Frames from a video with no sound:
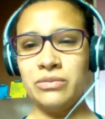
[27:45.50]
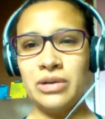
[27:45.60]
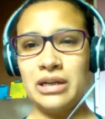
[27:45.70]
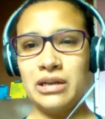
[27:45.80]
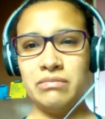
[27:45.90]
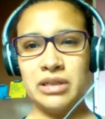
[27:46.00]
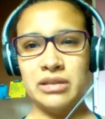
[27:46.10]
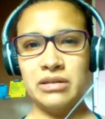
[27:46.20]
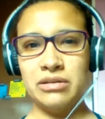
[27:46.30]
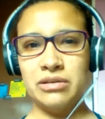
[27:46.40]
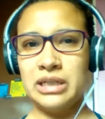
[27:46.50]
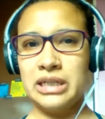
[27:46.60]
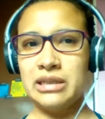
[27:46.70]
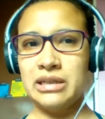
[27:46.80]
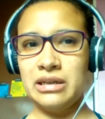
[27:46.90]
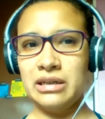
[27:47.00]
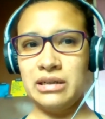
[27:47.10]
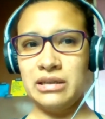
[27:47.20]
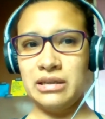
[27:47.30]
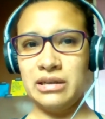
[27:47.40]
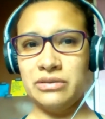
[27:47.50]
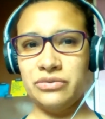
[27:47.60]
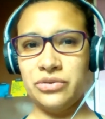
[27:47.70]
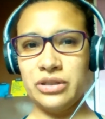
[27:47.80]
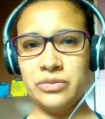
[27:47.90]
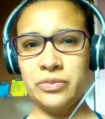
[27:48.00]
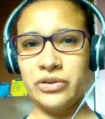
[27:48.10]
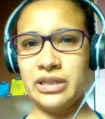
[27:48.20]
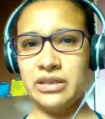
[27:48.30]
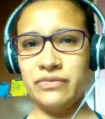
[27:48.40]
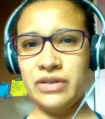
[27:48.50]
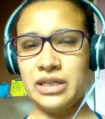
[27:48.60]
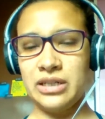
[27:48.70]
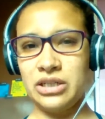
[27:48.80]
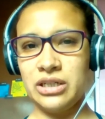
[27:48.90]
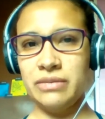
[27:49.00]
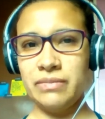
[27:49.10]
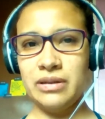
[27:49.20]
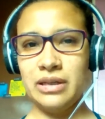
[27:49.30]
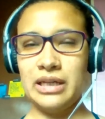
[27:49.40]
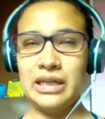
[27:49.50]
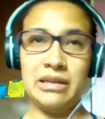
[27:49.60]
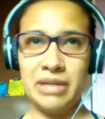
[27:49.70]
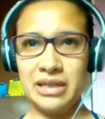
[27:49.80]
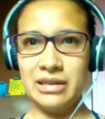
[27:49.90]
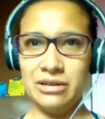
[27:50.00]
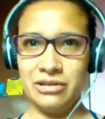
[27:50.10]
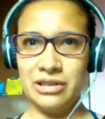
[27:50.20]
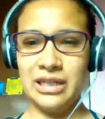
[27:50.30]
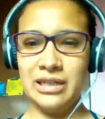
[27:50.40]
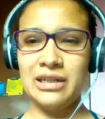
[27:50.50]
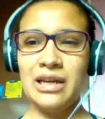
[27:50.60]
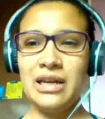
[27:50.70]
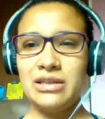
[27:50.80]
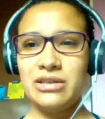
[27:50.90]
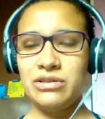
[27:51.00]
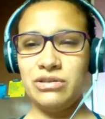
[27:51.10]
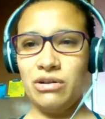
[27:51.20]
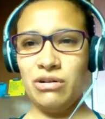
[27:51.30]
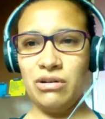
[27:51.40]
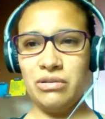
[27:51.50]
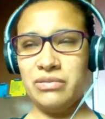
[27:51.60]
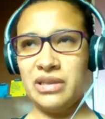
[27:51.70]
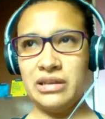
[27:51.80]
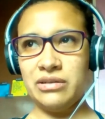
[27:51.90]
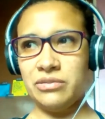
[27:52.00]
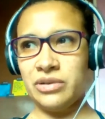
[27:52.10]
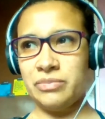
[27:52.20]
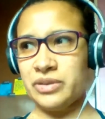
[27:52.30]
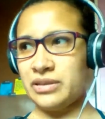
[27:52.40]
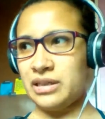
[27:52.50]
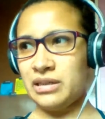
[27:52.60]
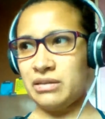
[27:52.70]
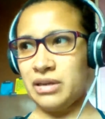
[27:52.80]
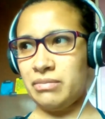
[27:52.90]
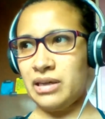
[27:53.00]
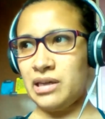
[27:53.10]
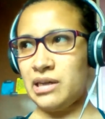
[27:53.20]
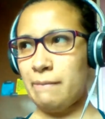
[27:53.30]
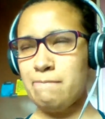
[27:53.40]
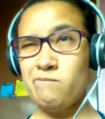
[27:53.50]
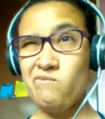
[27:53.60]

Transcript: Really, in Mexico City, the transport is very cheap in Mexico City. So that represents maybe